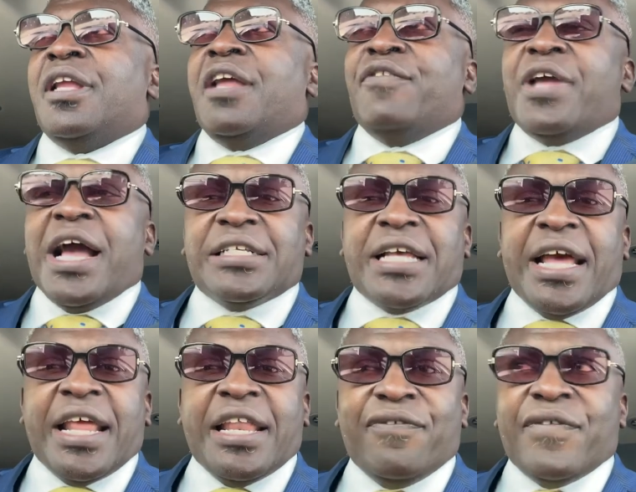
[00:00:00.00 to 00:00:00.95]
If you guys got
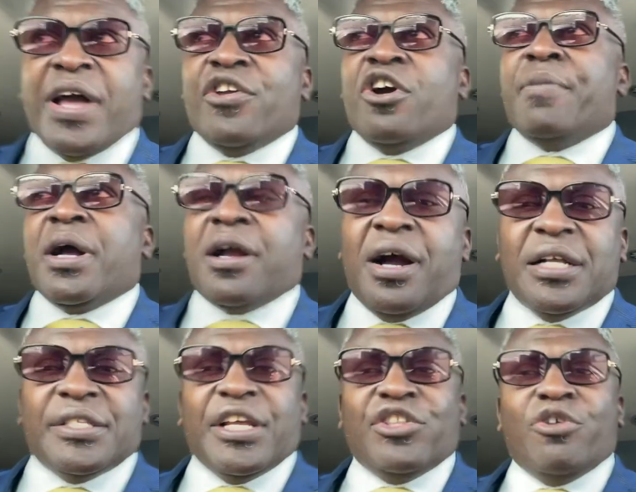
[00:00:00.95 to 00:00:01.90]
any value on my
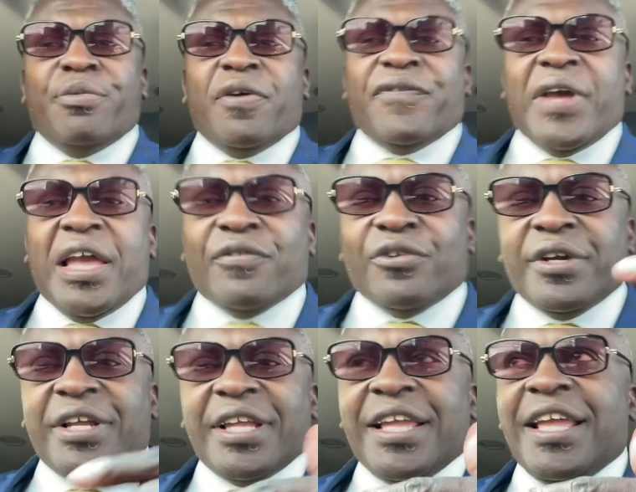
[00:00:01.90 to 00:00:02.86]
content, do me a favor.
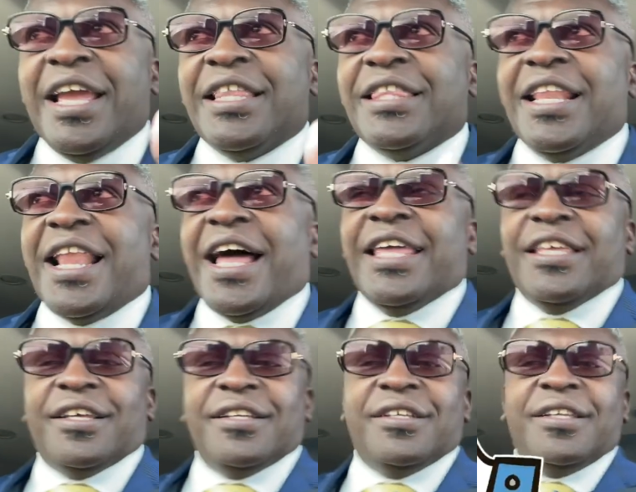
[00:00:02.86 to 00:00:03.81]
Hit the
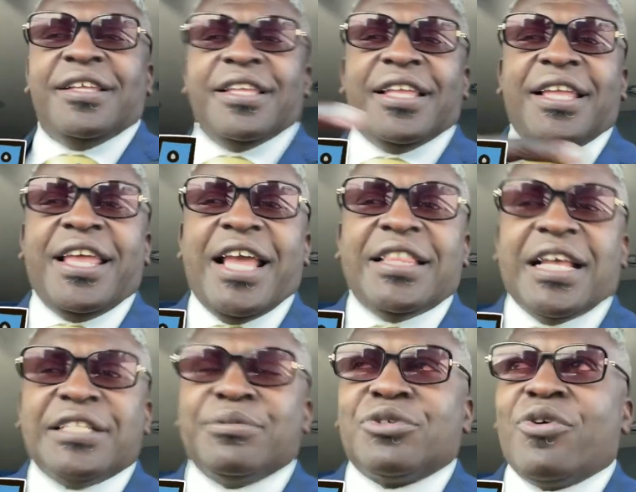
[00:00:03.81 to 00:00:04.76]
like. Hit
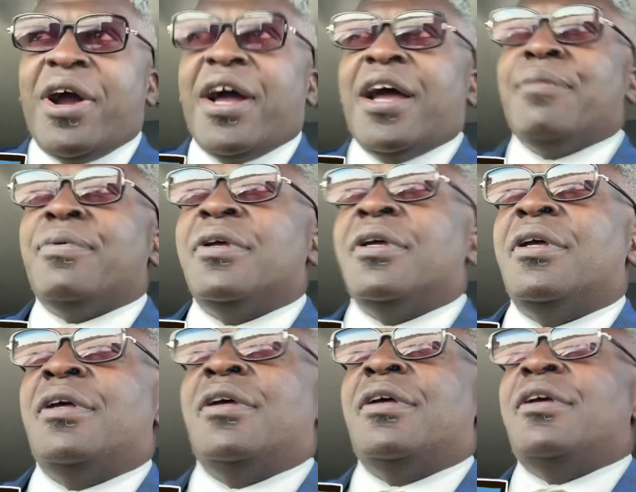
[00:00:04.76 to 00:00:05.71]
that subscribe.
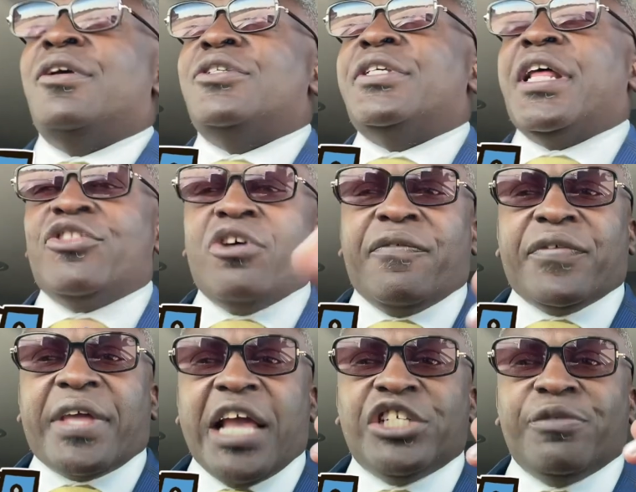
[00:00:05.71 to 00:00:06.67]
See that
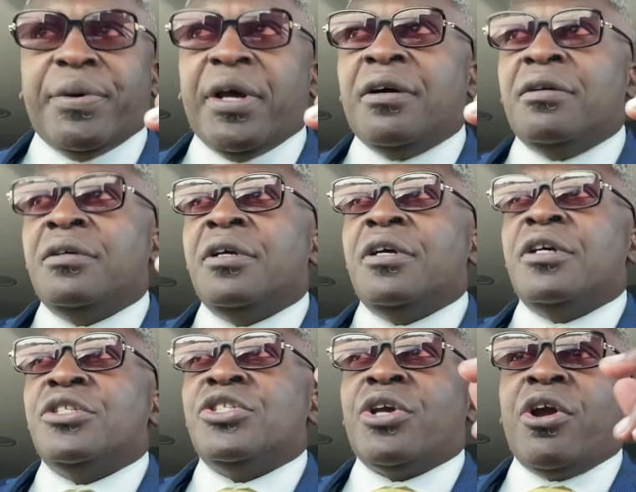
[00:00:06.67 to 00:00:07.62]
notification bell?
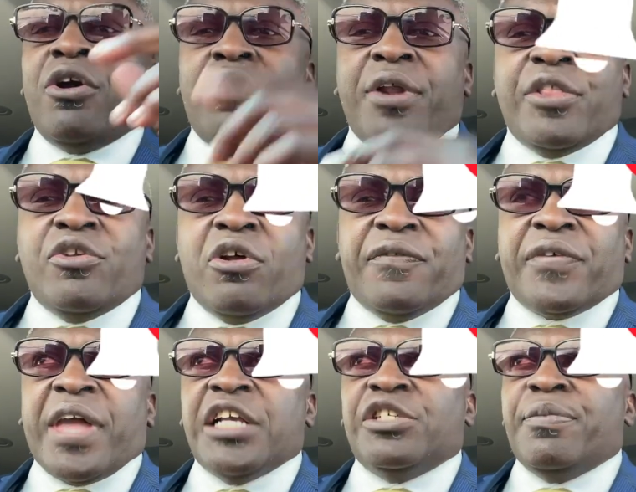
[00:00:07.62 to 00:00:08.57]
Turn on that
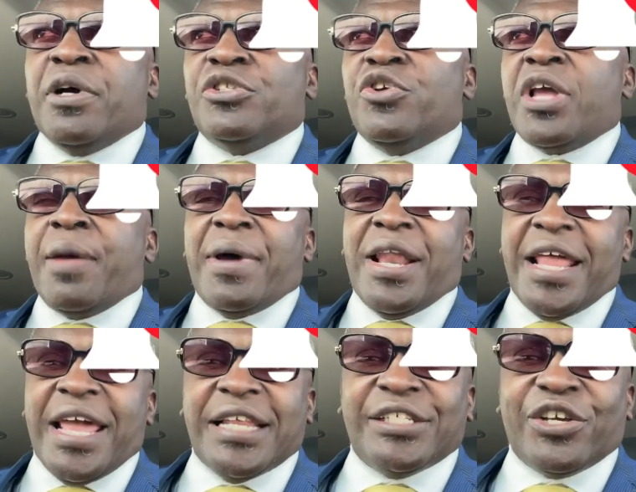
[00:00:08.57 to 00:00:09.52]
notification bell so you get my
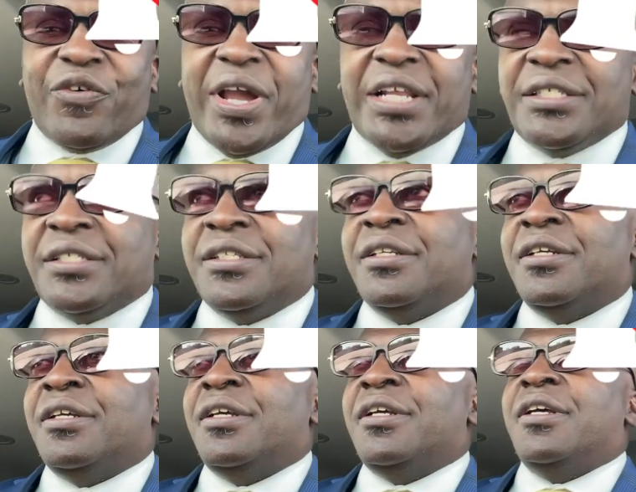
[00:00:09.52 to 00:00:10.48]
latest and greatest.
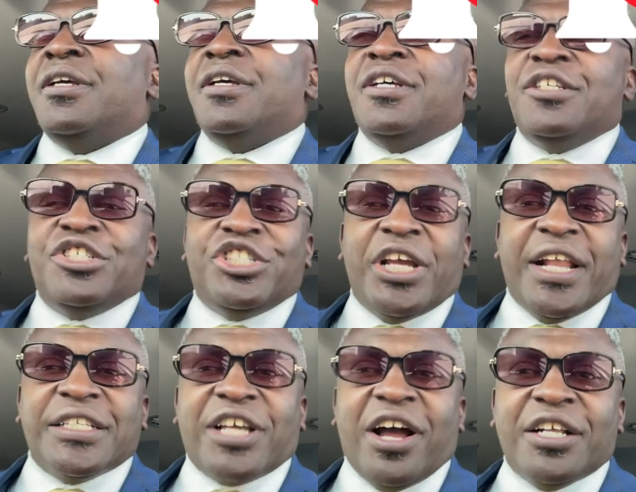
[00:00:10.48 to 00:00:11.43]
Share
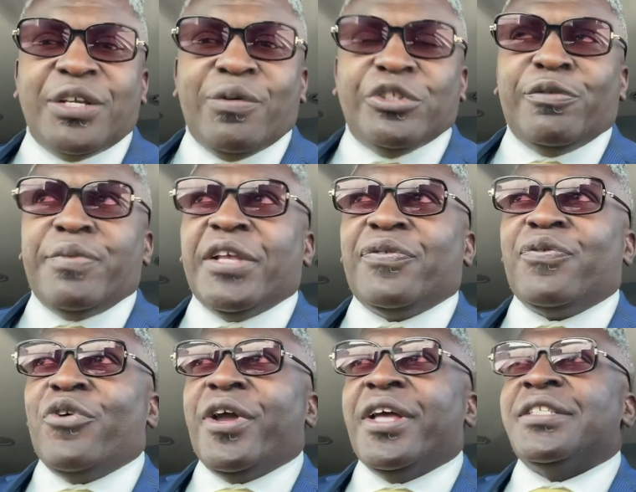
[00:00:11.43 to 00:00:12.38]
this content with your best
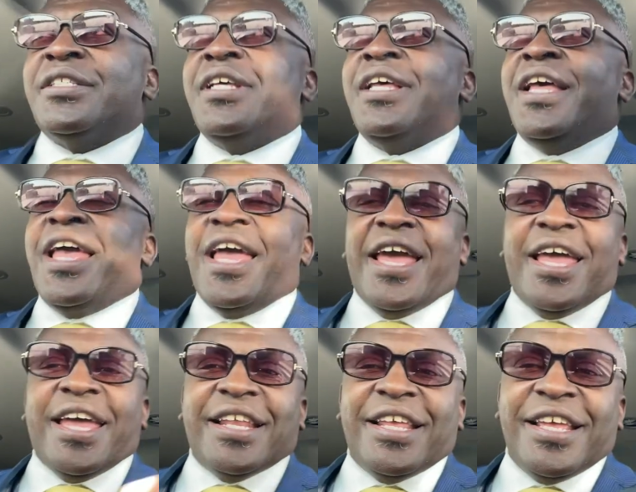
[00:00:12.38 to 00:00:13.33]
friends.
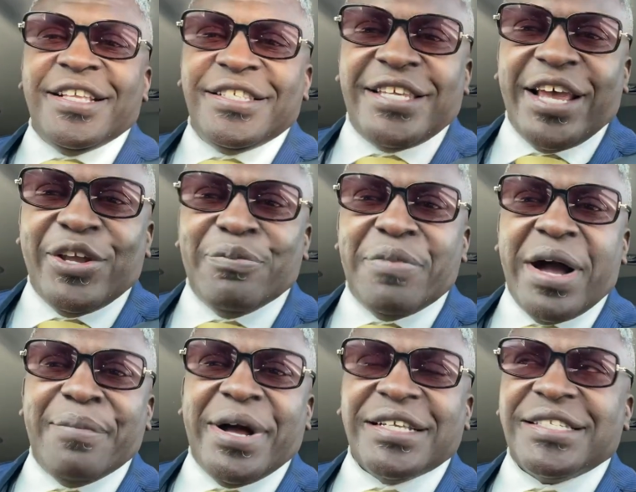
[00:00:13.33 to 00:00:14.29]
And tell your
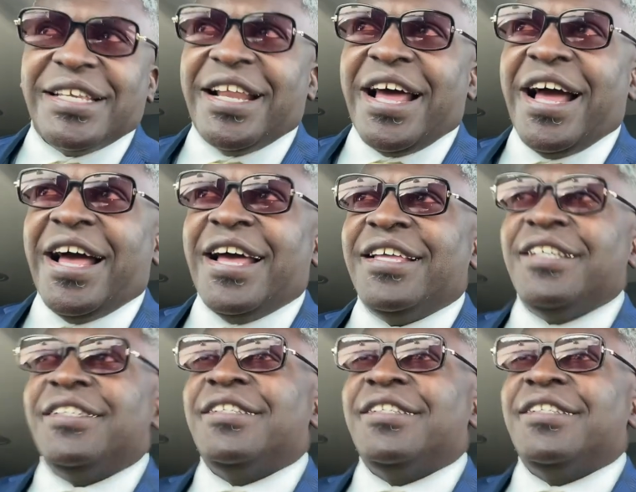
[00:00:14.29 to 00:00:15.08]
mama I said hi.